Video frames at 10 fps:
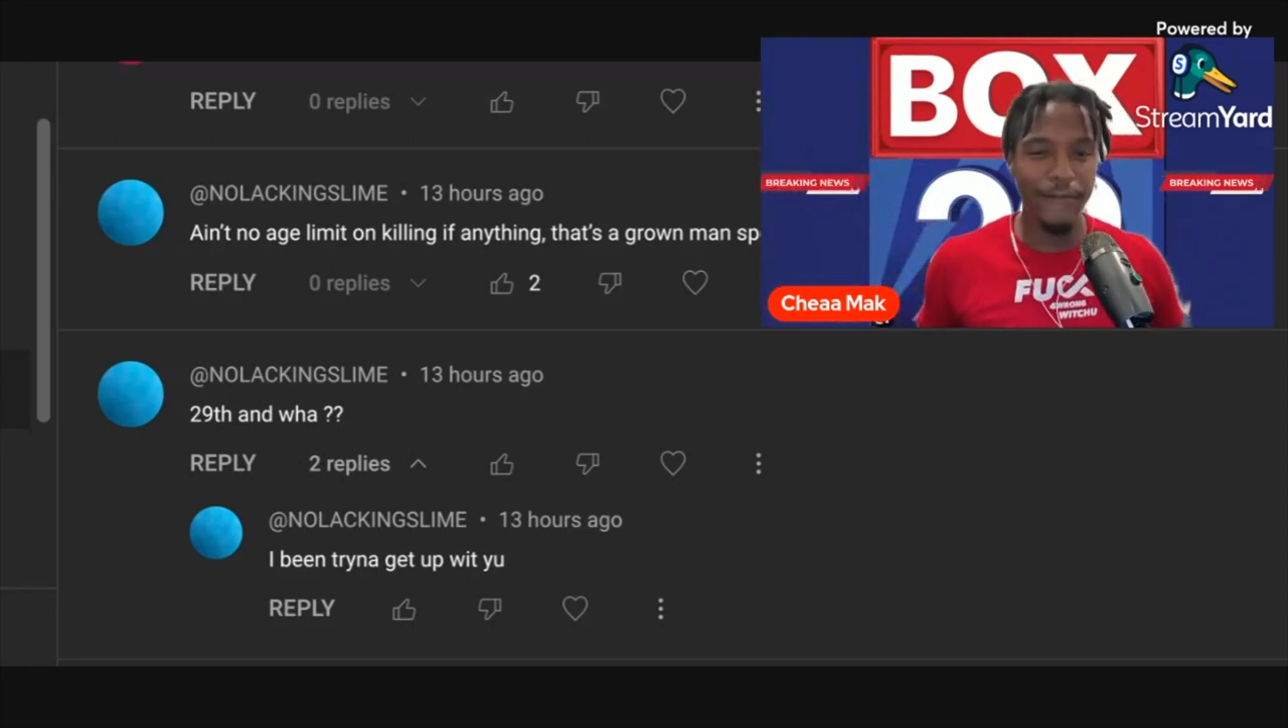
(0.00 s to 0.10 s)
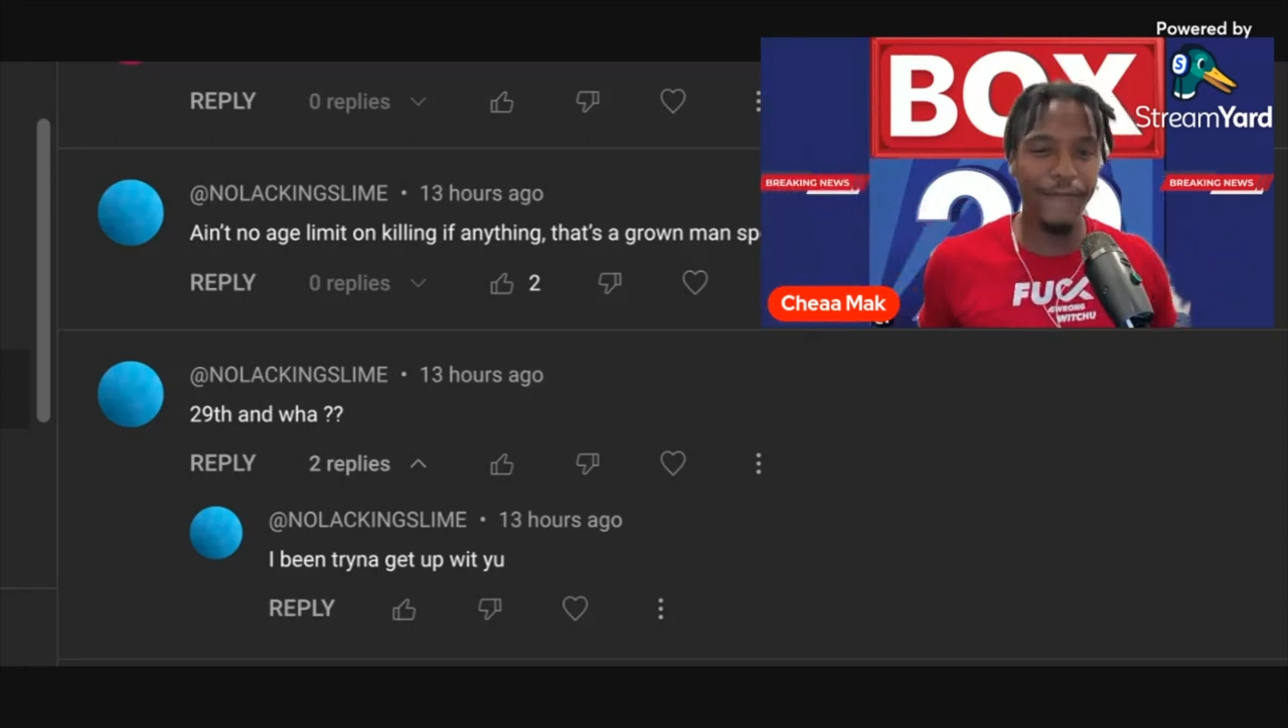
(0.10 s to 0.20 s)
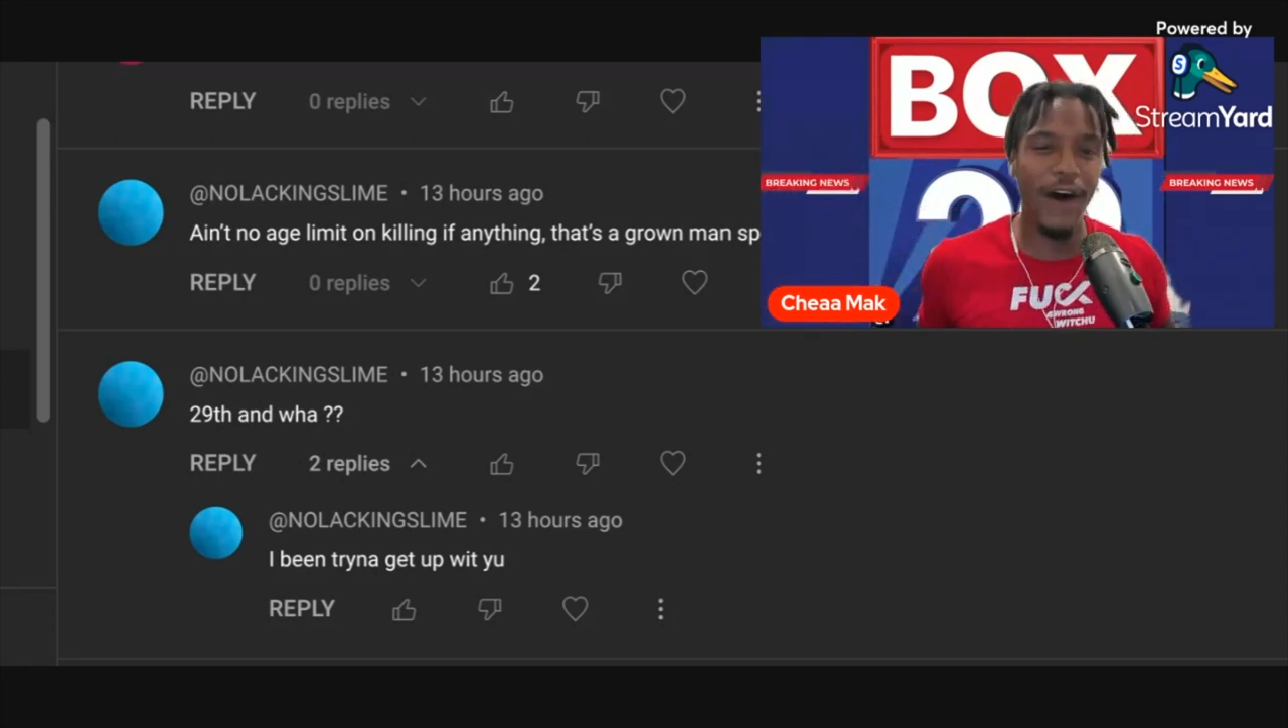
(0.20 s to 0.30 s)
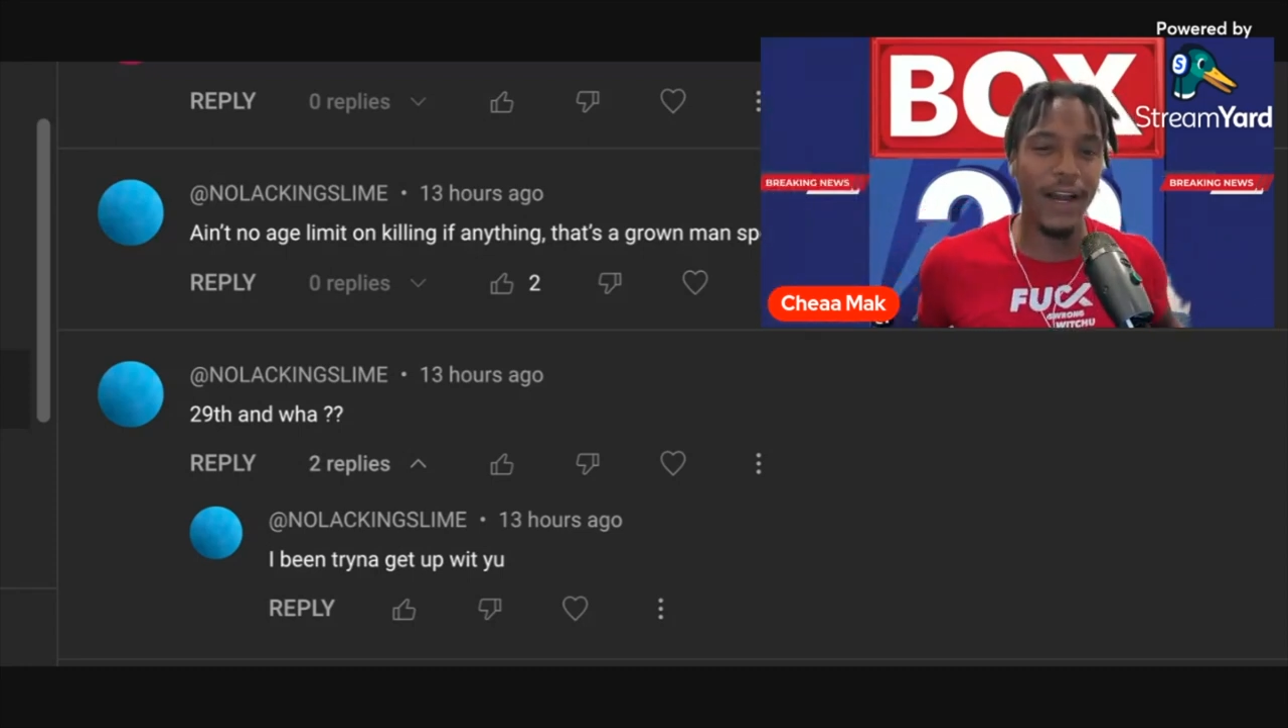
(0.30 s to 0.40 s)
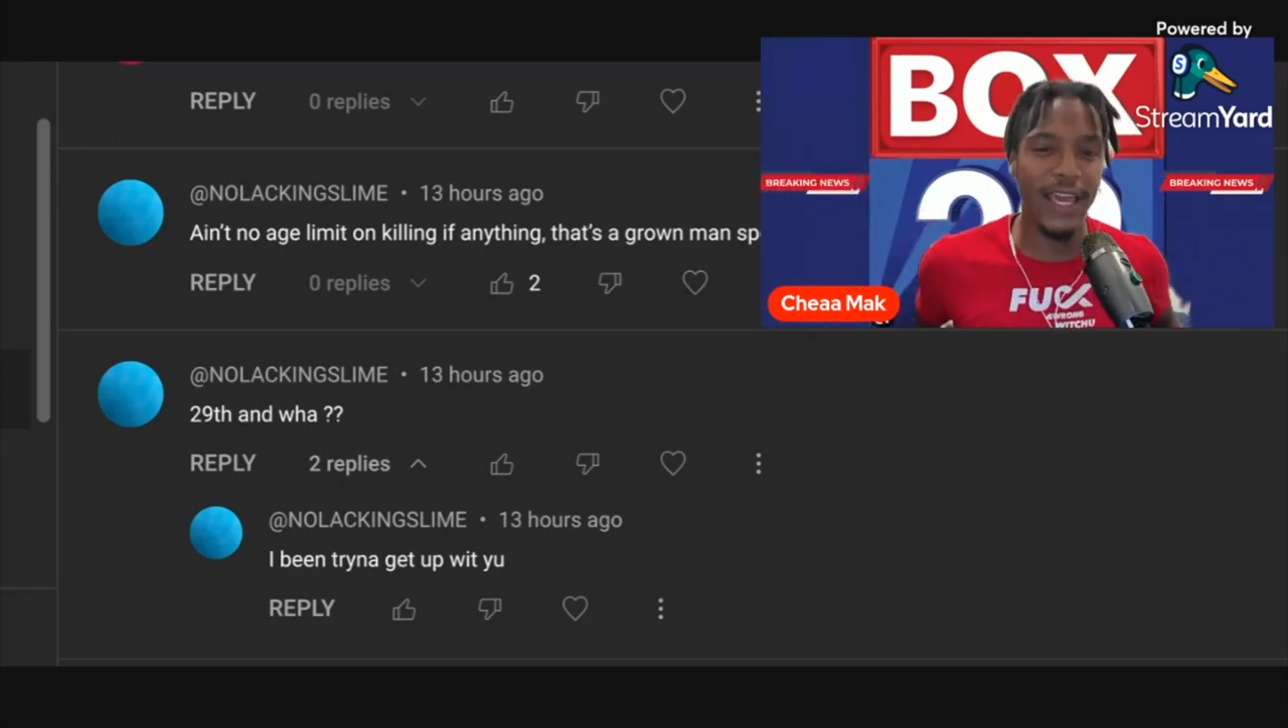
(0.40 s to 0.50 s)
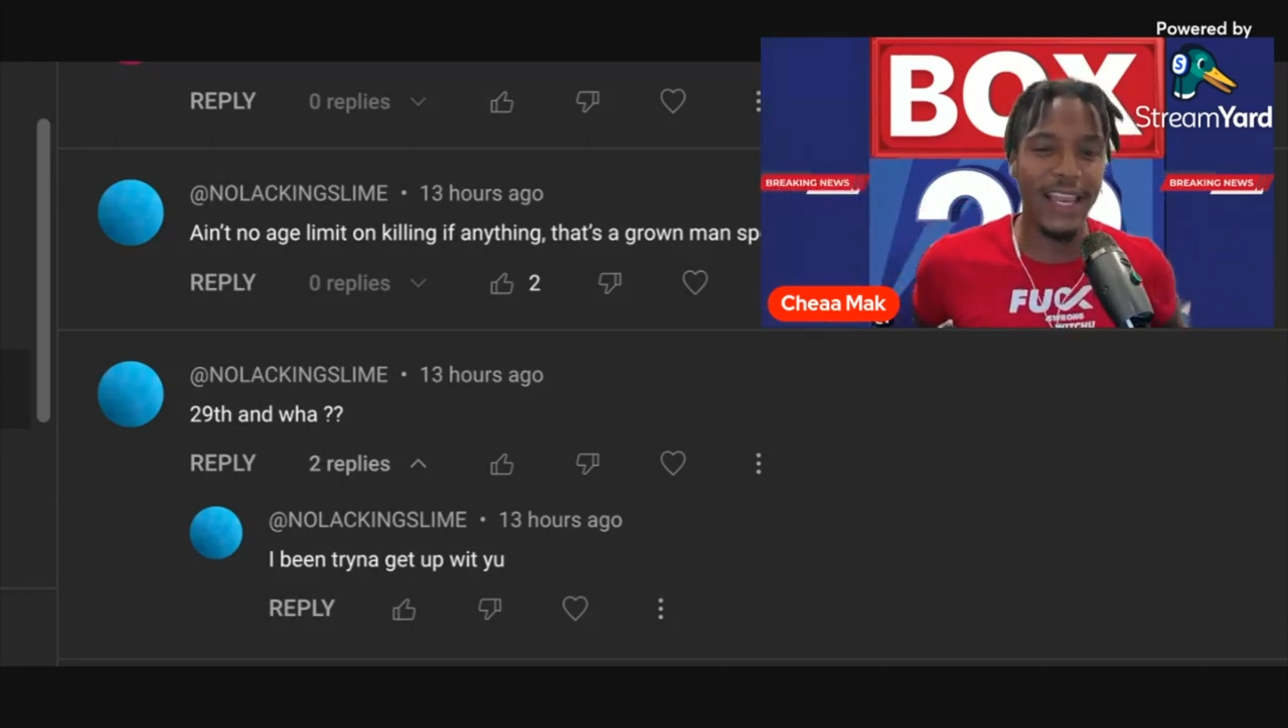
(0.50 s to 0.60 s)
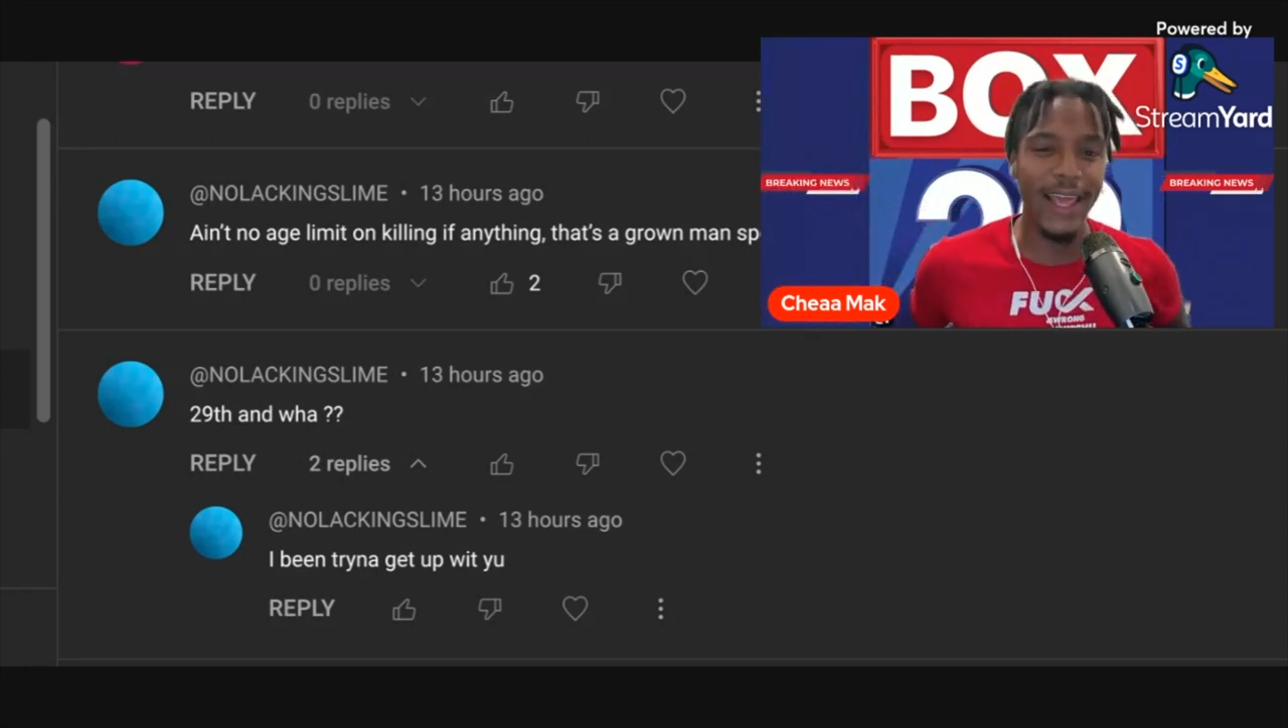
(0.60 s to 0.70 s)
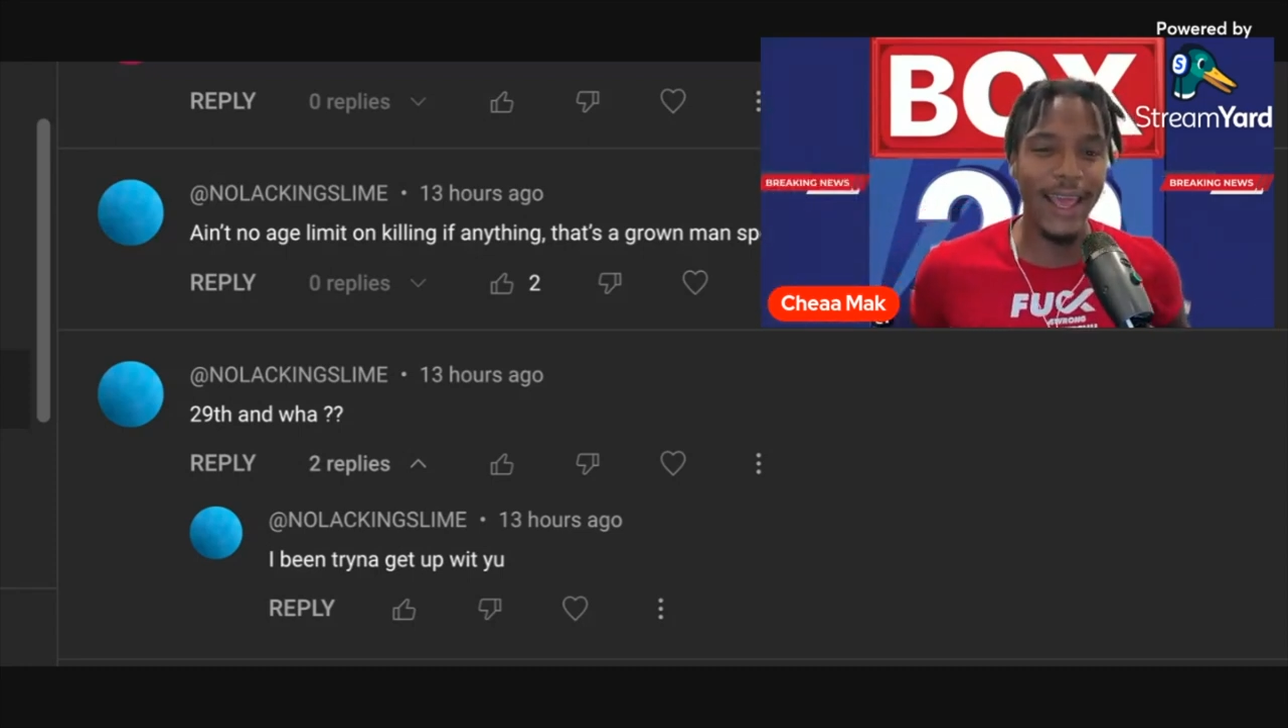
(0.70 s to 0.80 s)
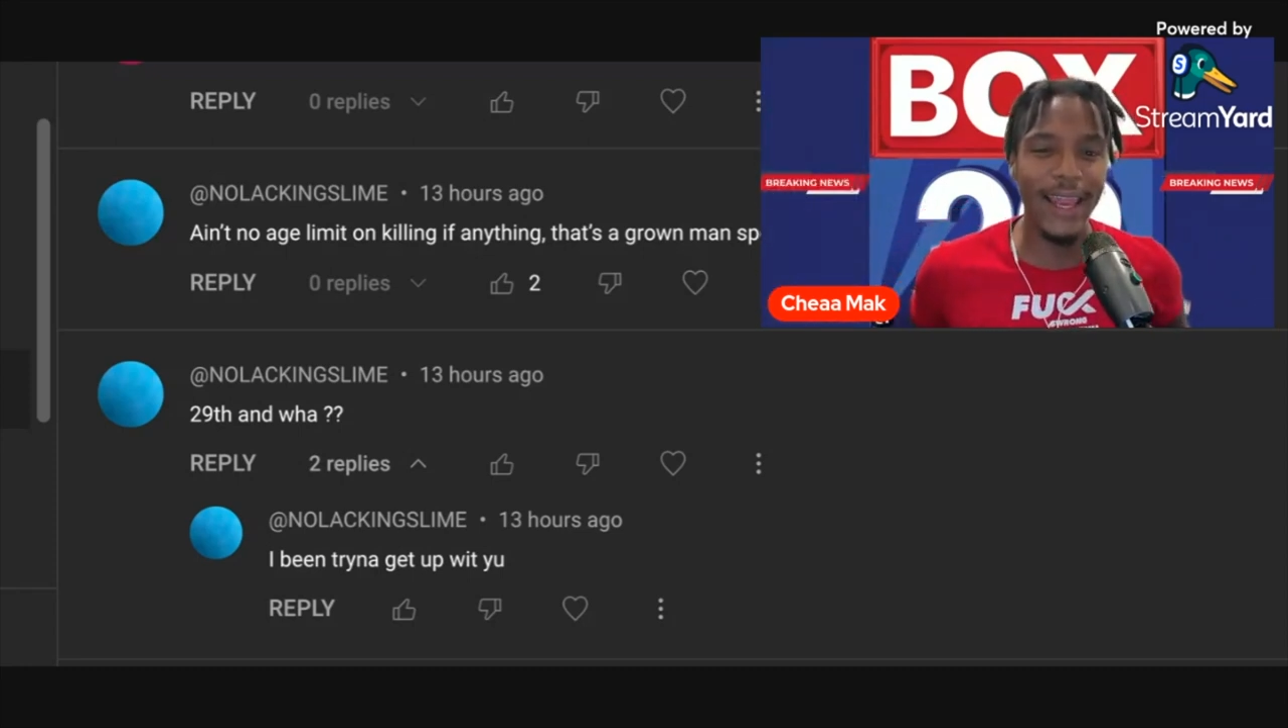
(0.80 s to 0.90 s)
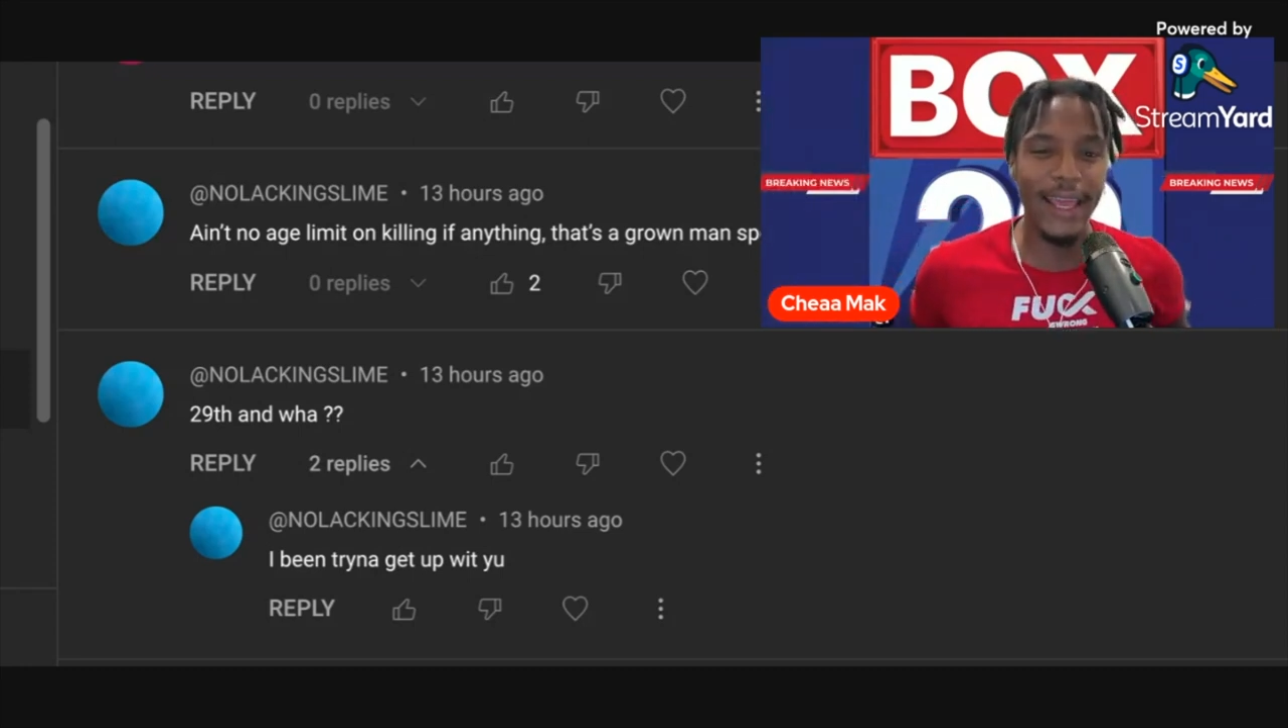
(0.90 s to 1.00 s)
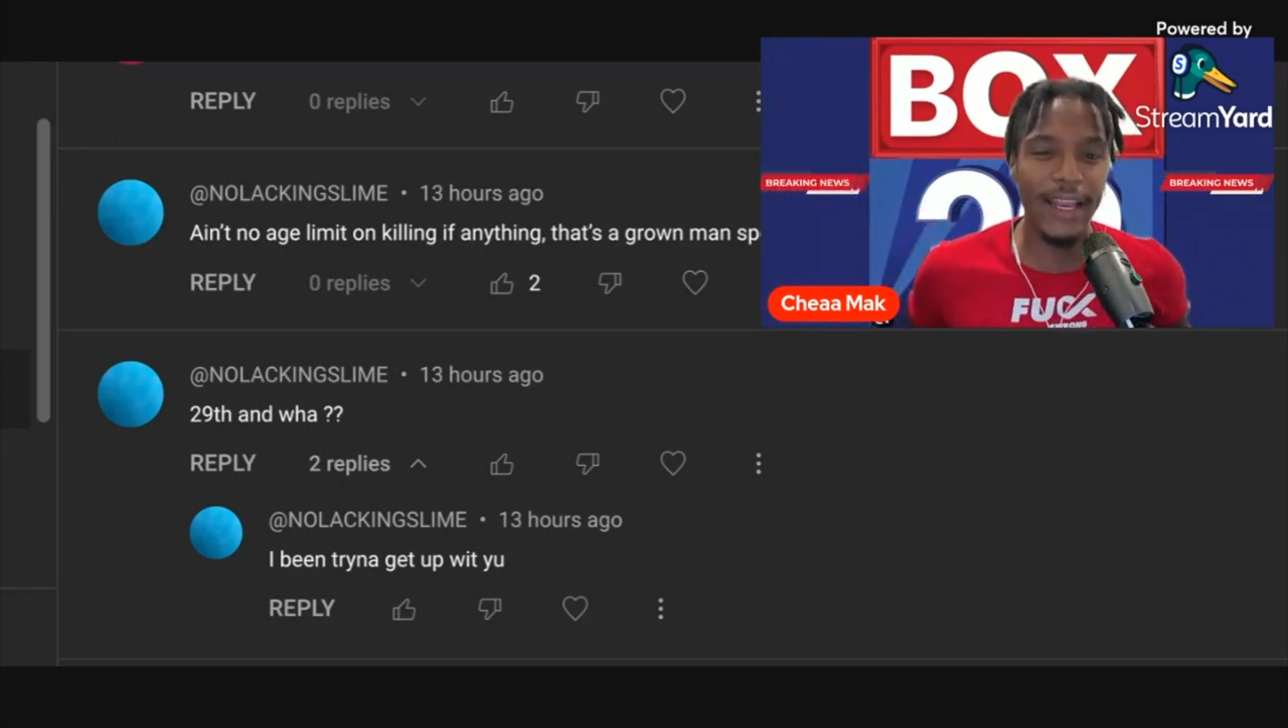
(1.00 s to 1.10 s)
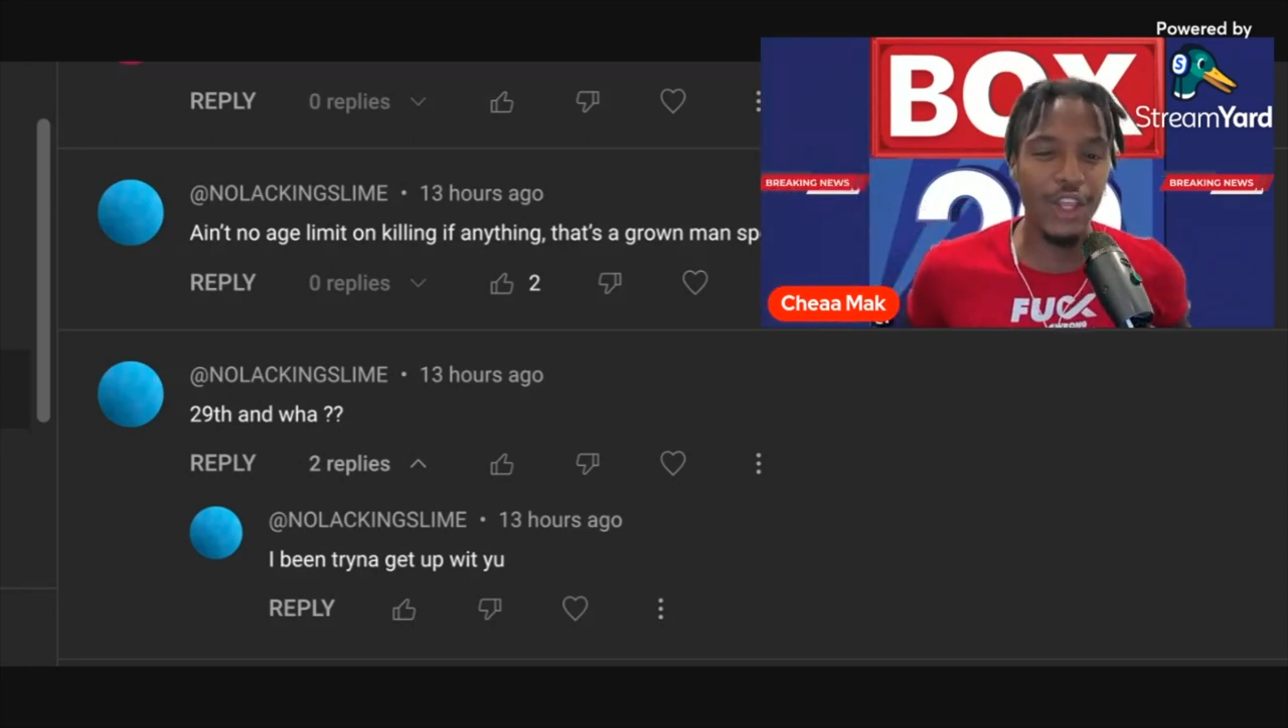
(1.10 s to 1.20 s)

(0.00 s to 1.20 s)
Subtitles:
Fucking idiot.